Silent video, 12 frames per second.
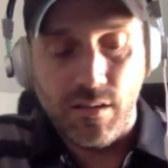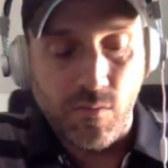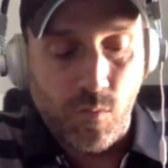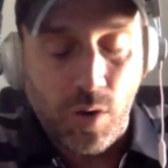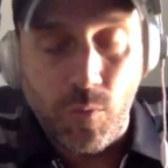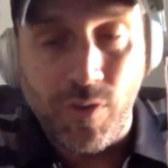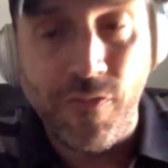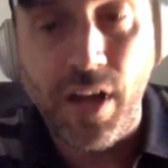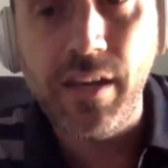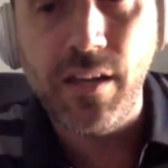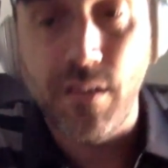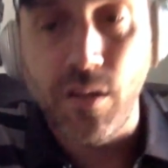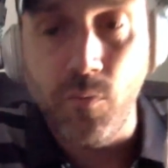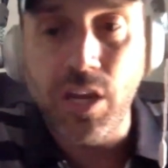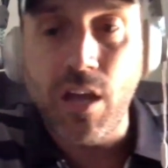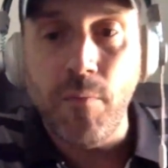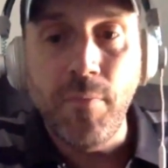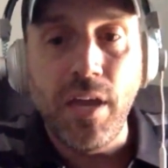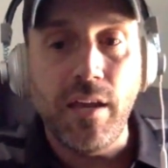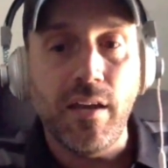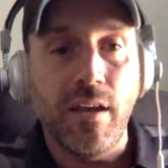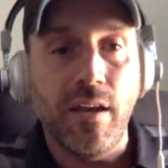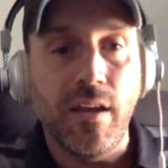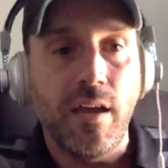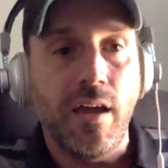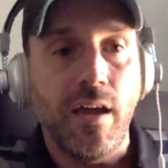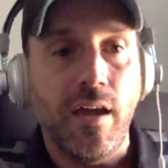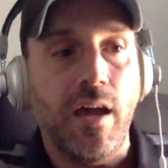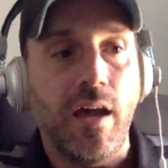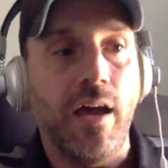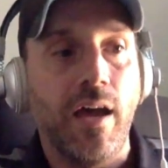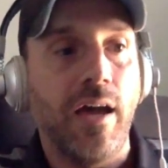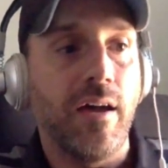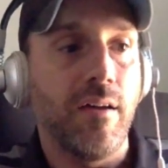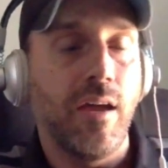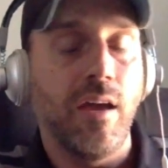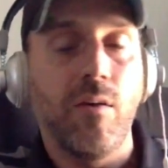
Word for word: what we're finding is that we come in. Uh,